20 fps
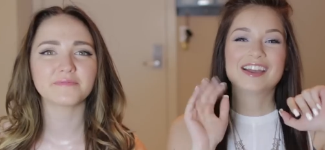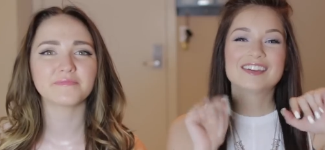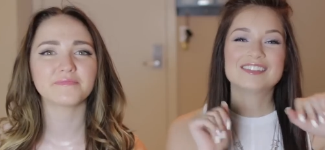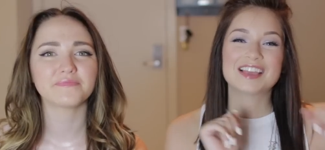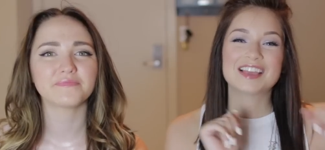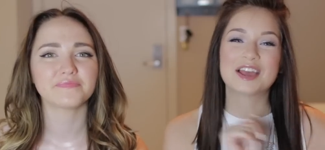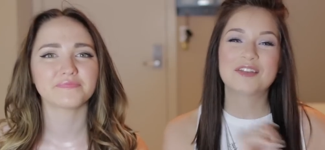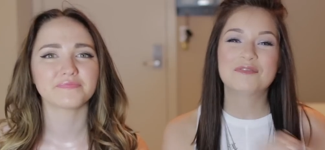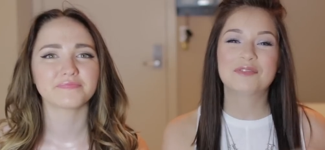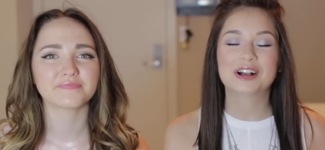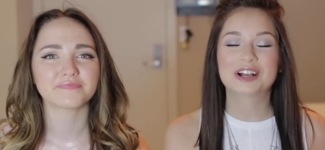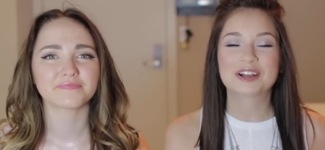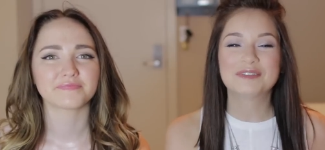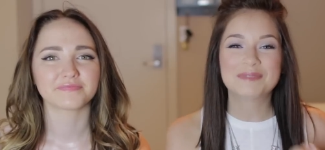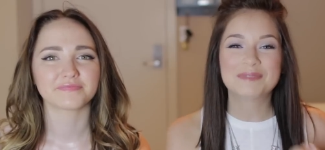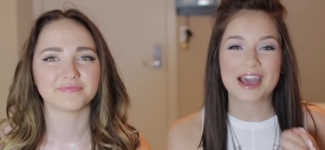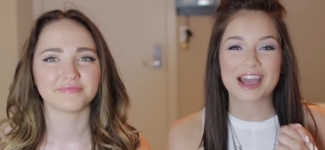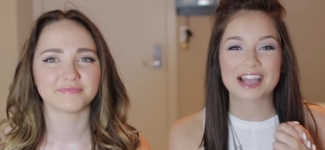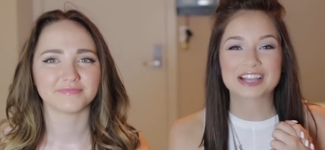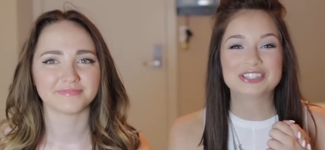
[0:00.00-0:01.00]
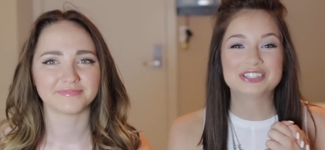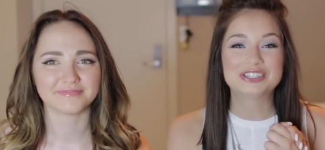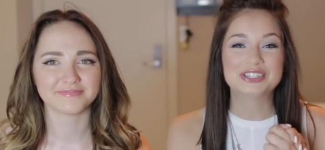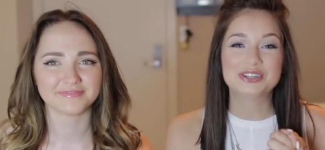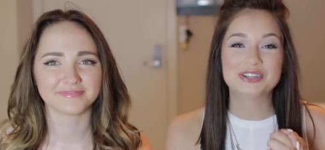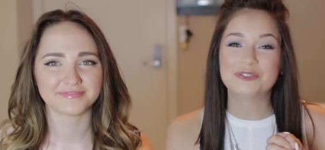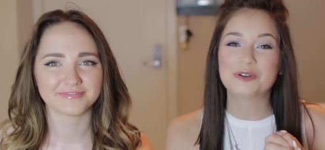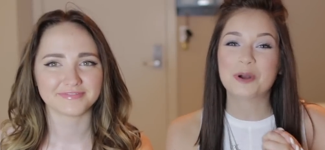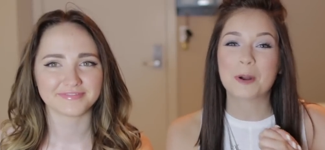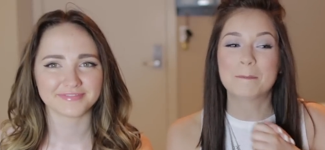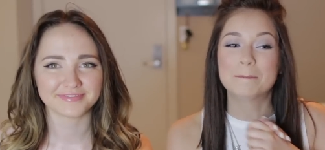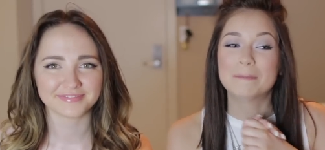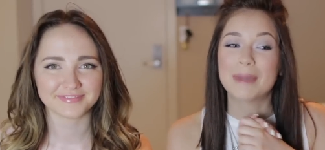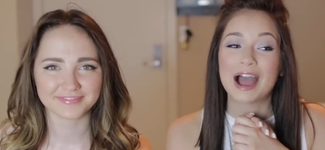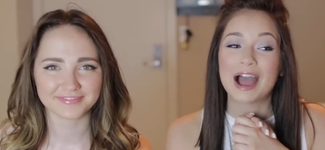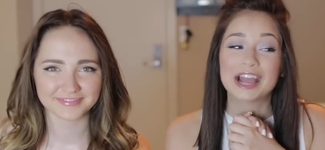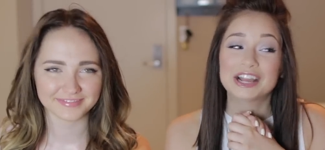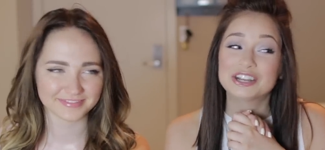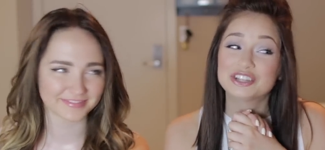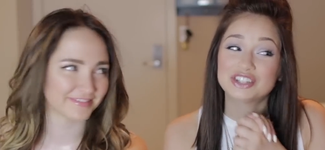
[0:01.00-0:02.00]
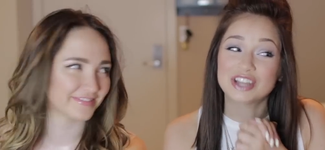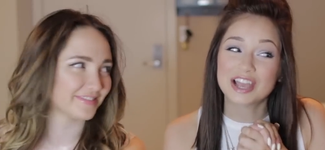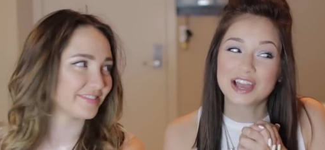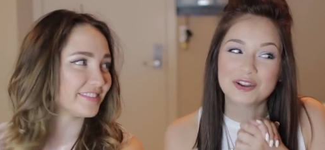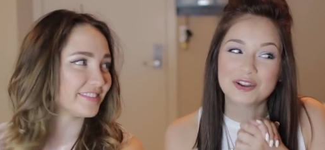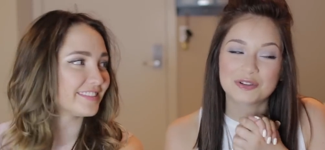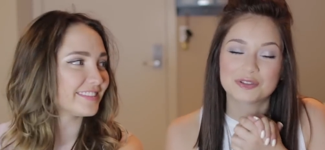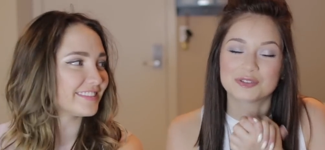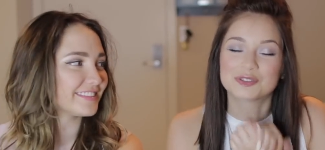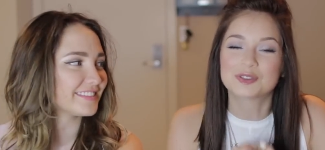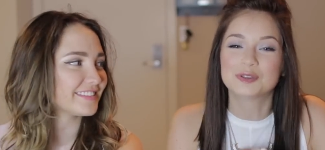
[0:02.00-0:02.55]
Speaker 1: guys, and welcome back to my channel.